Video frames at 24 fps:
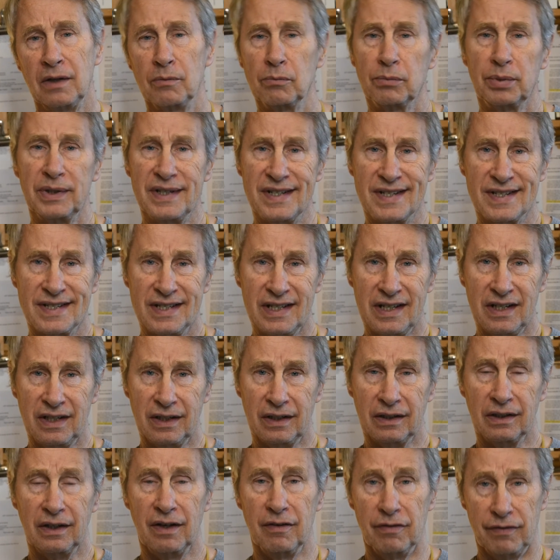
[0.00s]

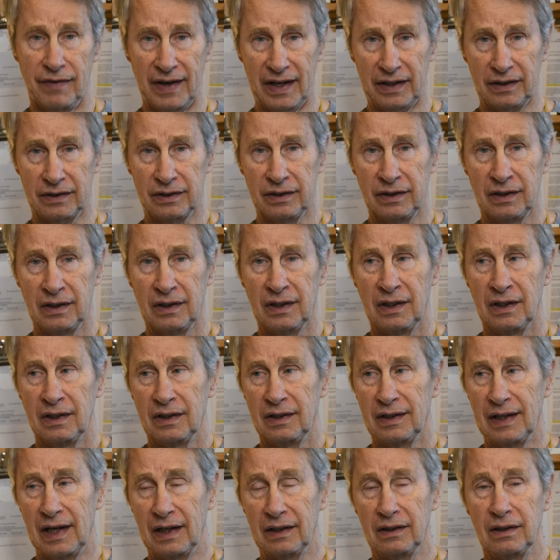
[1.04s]
preceding event
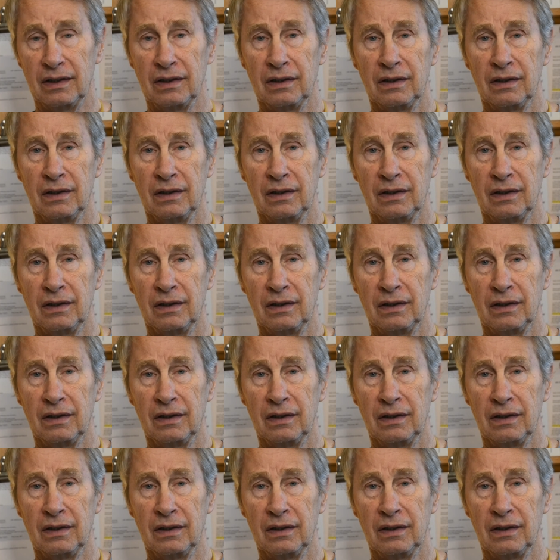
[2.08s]
that